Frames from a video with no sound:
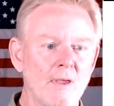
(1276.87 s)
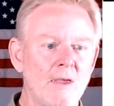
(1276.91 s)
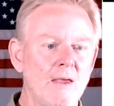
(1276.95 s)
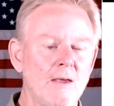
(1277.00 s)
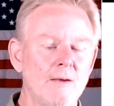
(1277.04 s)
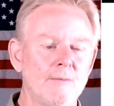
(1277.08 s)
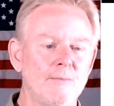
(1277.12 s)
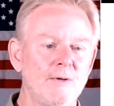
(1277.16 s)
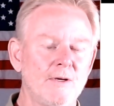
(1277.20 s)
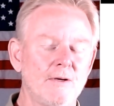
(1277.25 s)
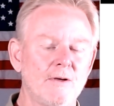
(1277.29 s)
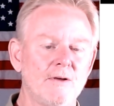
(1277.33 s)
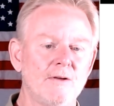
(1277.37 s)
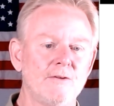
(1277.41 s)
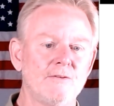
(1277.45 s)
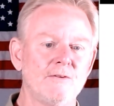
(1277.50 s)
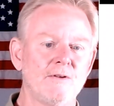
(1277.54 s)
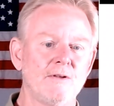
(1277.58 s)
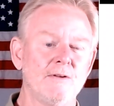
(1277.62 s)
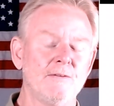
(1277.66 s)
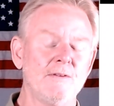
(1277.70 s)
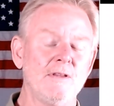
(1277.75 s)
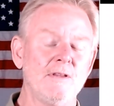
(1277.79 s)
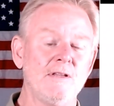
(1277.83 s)
Because
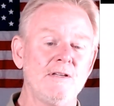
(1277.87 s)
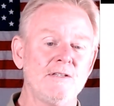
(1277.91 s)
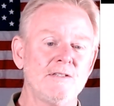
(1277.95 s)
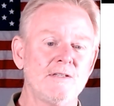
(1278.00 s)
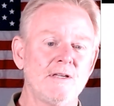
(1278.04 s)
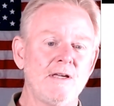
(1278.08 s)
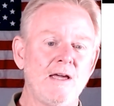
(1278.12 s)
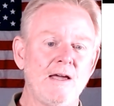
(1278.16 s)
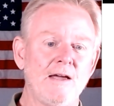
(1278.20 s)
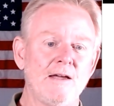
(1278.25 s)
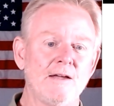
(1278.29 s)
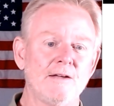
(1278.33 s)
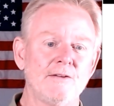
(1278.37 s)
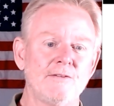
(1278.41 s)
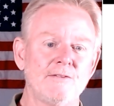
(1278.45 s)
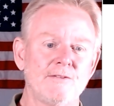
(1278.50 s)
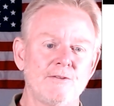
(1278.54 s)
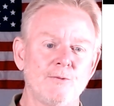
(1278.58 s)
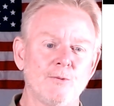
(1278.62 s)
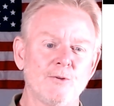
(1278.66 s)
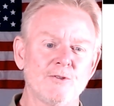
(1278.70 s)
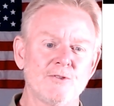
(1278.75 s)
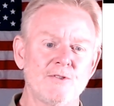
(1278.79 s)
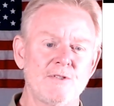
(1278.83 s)
in this case,
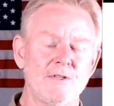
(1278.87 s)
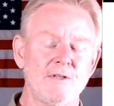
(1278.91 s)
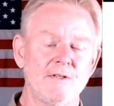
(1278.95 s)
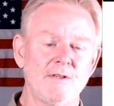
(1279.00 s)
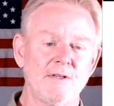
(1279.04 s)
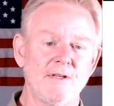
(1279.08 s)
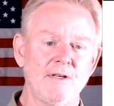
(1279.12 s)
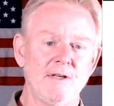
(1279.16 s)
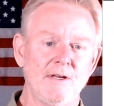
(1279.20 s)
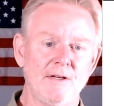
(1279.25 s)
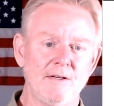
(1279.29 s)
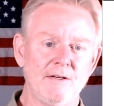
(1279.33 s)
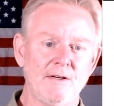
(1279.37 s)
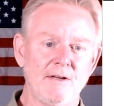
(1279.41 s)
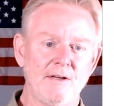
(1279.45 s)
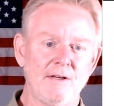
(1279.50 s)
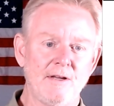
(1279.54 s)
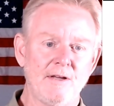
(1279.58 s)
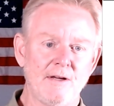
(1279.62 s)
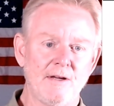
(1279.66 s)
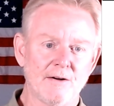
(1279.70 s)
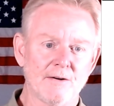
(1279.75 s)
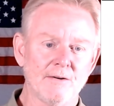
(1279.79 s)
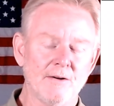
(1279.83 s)
you will see at the end
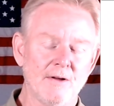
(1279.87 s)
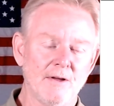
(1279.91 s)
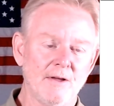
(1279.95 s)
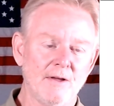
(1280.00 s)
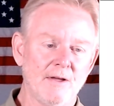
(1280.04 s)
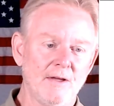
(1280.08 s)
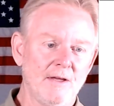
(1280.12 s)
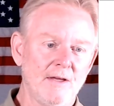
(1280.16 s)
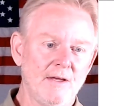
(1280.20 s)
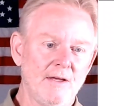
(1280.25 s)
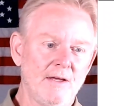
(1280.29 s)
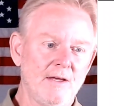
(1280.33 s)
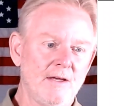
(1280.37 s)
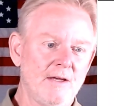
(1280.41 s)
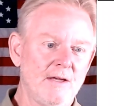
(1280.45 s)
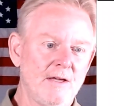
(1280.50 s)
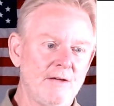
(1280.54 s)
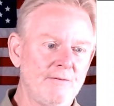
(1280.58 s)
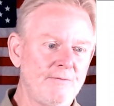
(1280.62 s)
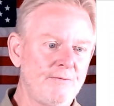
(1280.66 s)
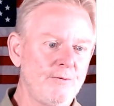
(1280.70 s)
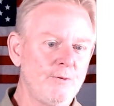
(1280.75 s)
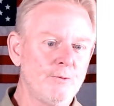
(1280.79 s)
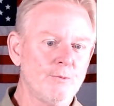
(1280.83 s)
here,
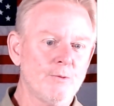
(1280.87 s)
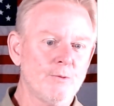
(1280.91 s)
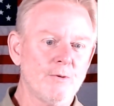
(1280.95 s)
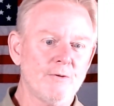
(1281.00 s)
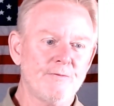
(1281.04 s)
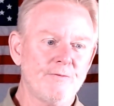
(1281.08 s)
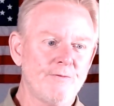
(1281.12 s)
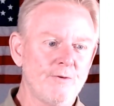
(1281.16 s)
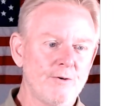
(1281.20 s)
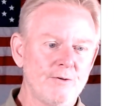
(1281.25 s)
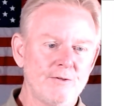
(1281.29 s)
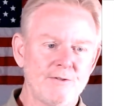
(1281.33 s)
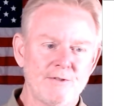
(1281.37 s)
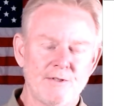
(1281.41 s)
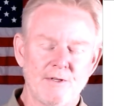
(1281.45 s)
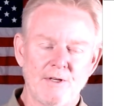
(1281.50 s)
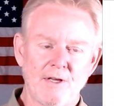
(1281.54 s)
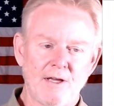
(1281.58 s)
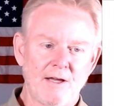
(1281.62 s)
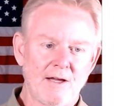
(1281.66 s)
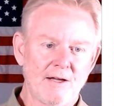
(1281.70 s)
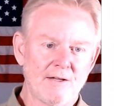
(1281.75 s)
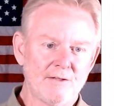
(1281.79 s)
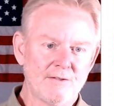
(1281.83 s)
if you reverse
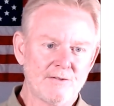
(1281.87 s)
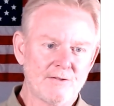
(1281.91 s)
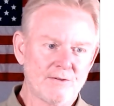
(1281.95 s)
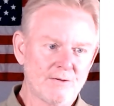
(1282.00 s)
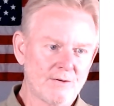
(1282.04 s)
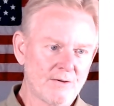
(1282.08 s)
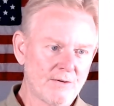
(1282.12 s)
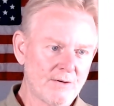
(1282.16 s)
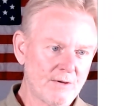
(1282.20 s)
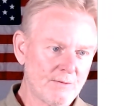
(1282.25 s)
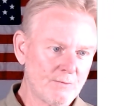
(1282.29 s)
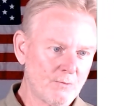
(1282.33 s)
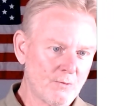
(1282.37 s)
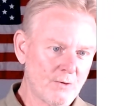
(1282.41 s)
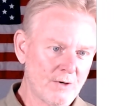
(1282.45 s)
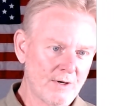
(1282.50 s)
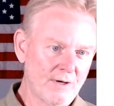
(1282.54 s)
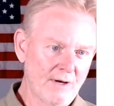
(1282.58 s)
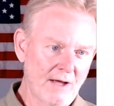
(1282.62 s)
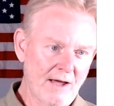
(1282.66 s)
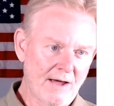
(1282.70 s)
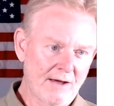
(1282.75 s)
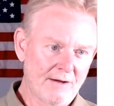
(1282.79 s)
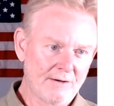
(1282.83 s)
the answer and
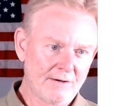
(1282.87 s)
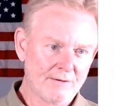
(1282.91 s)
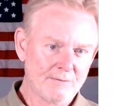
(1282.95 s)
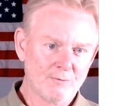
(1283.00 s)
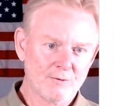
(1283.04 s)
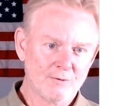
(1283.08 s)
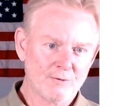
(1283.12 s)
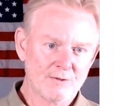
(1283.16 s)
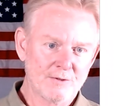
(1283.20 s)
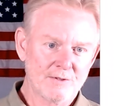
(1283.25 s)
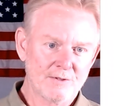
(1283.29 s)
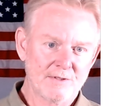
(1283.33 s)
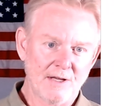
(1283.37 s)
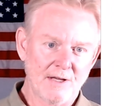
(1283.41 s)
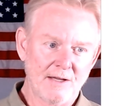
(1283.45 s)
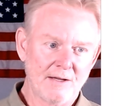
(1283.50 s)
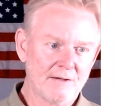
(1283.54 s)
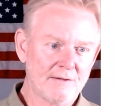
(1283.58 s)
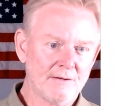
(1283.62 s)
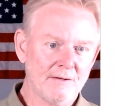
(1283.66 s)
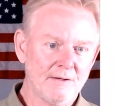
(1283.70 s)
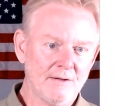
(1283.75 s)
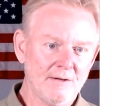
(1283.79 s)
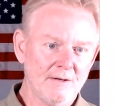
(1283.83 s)
what Adam was
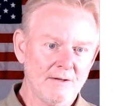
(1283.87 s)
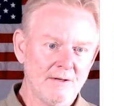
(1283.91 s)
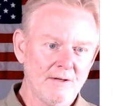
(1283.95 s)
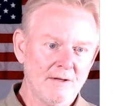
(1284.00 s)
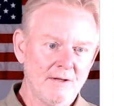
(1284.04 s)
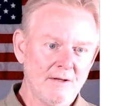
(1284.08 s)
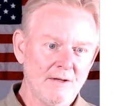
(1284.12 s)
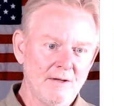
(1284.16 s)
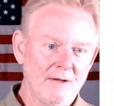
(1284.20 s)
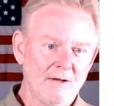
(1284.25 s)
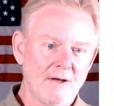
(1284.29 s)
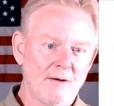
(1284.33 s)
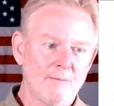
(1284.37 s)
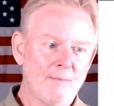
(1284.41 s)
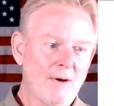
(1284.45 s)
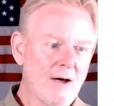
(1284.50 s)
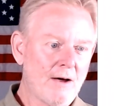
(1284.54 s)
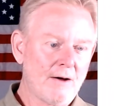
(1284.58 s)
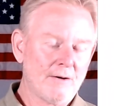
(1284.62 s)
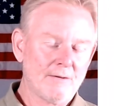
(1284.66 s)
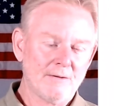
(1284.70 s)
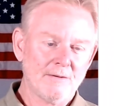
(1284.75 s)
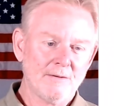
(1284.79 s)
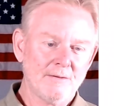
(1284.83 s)
saying
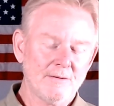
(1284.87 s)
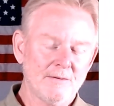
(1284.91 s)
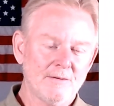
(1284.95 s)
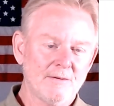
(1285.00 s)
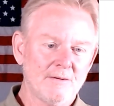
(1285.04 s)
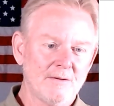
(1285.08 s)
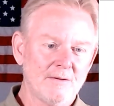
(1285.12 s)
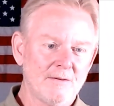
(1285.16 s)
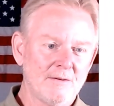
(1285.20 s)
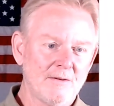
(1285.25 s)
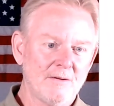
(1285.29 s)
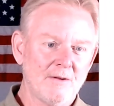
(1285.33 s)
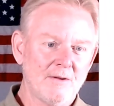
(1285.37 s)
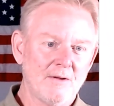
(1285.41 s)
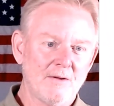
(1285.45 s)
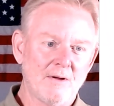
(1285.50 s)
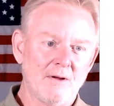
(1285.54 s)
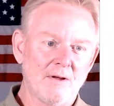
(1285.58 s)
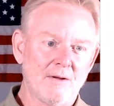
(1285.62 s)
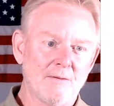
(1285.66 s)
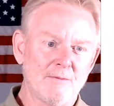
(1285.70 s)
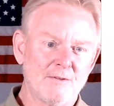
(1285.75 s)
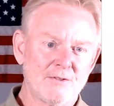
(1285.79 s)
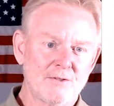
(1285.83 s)
about
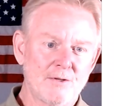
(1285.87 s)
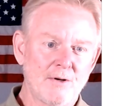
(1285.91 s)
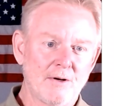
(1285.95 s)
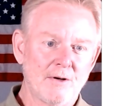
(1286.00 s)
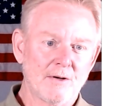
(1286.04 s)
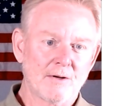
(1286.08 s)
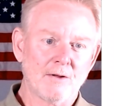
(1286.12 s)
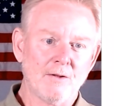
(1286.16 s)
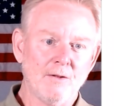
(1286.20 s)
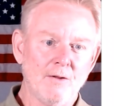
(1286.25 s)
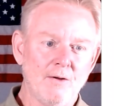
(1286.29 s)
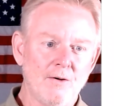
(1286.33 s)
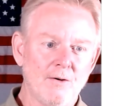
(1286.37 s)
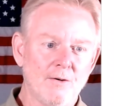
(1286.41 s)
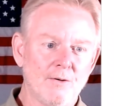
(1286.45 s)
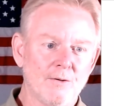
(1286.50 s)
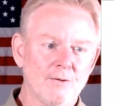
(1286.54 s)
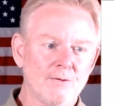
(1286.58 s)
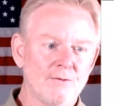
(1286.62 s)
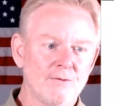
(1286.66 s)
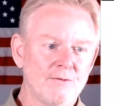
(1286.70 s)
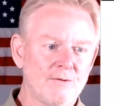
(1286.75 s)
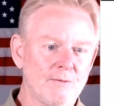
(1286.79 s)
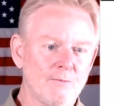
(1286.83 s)
stuck
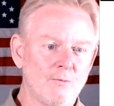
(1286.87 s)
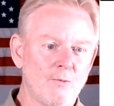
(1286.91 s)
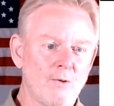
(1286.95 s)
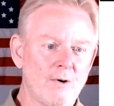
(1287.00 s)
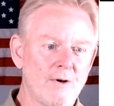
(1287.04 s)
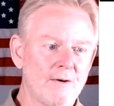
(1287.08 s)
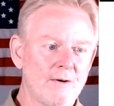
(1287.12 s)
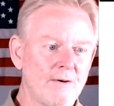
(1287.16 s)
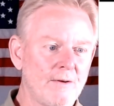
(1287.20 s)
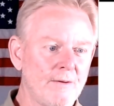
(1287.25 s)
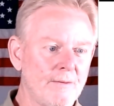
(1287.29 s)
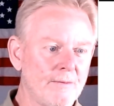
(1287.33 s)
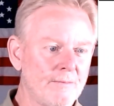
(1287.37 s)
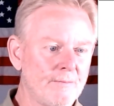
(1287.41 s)
closed and what